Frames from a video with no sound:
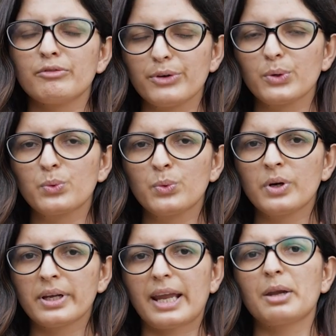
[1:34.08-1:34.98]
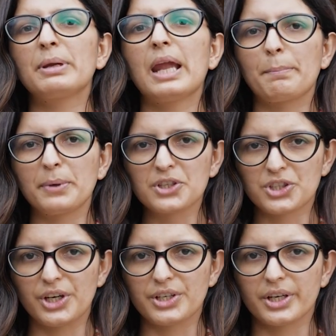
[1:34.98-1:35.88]
view can be
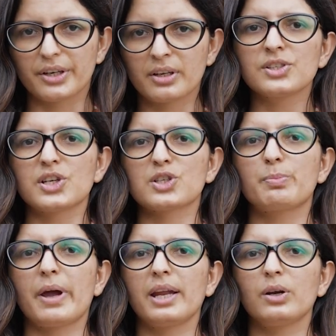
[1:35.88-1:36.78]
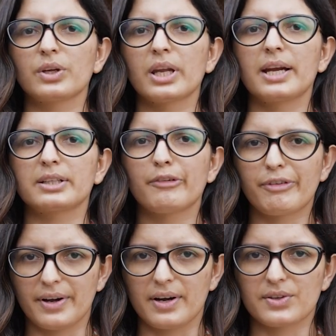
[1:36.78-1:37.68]
appreciated just by looking at the
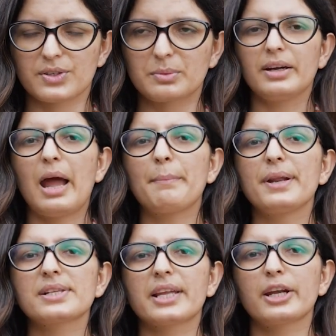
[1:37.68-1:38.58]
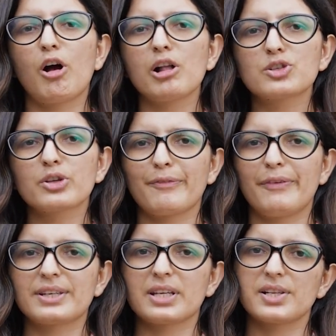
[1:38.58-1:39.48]
fundus. Diabetes can also
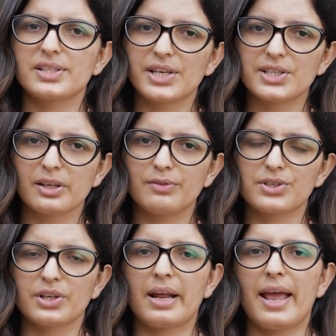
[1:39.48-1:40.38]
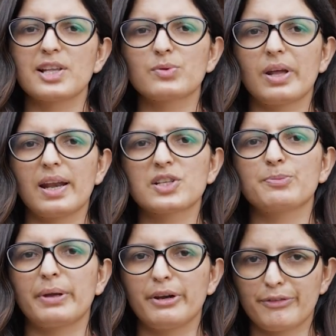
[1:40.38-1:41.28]
affect our central vision as well as
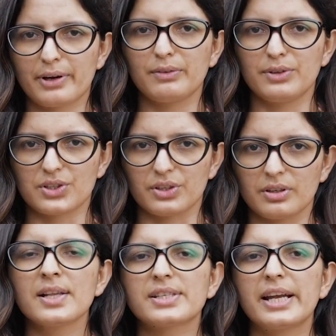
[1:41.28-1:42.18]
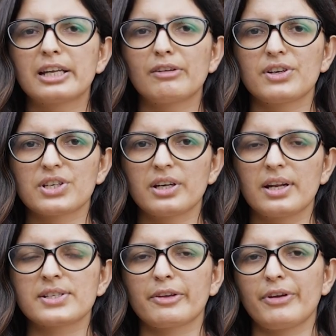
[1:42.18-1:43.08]
peripheral vision. Central vision
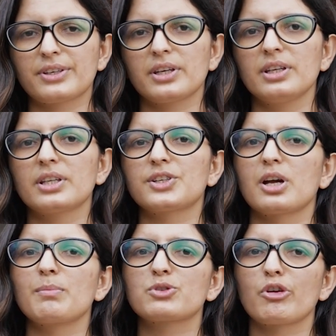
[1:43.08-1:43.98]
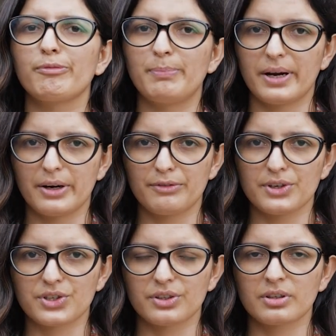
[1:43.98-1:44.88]
is affected in the terms of blurred
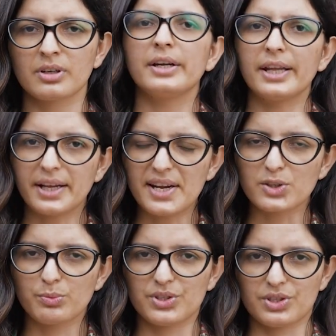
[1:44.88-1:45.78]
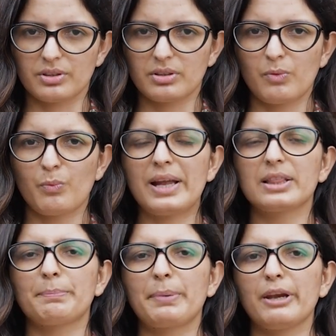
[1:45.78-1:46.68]
vision, decreased vision, while
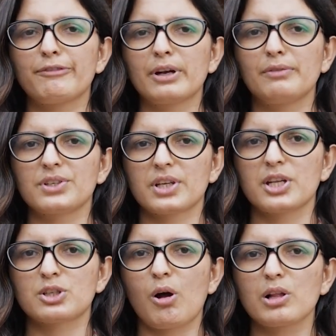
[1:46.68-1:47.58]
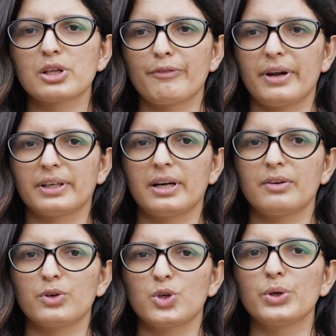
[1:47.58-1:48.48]
the peripheral vision is also
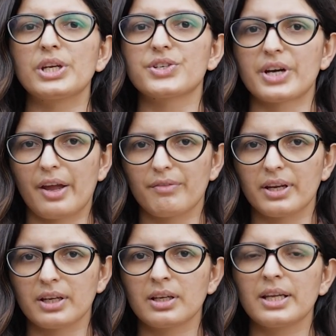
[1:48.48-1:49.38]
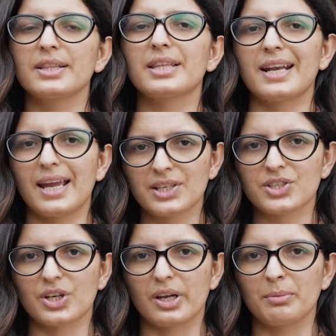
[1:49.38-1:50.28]
affected during driving, in the night
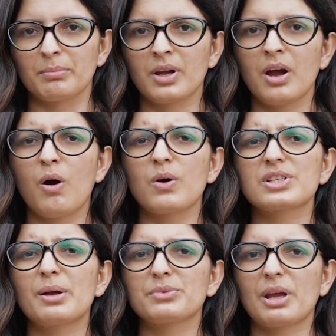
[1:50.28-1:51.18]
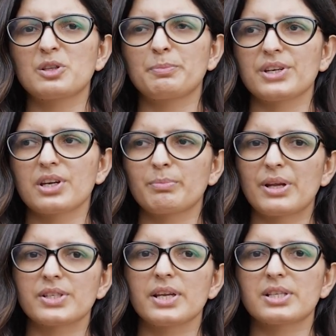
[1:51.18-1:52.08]
time, or sometimes patient
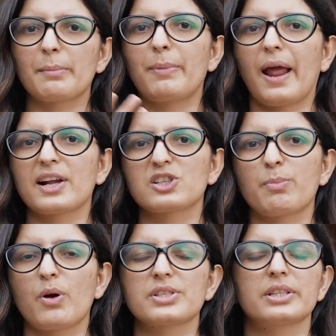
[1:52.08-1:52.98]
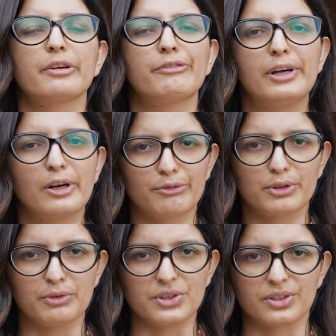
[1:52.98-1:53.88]
may see some black spots in the field of
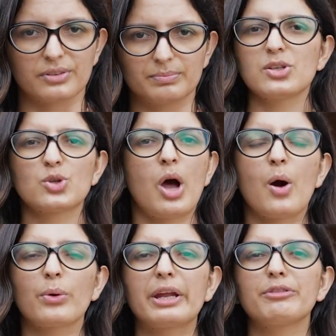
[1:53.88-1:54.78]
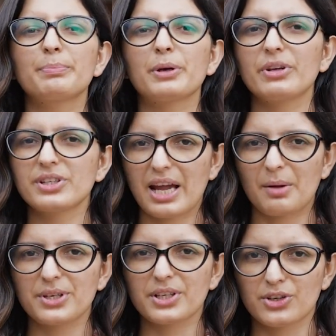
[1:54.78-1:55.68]
the vision. So how can we prevent
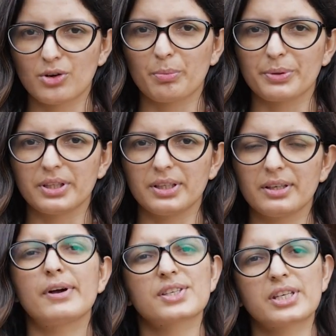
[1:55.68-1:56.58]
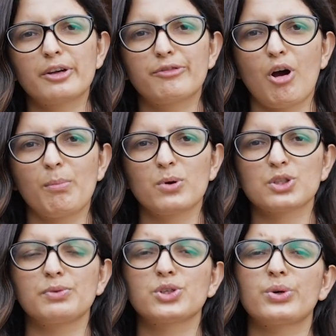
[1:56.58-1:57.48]
diabetic retinopathy? First and
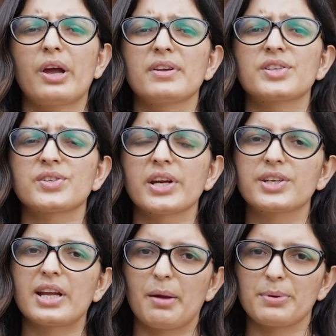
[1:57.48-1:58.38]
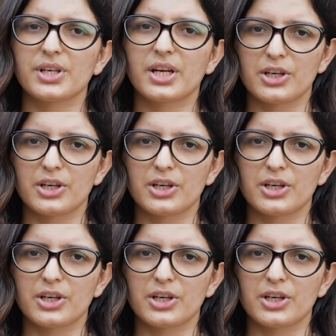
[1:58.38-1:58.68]
foremost, we should have a strict diabetic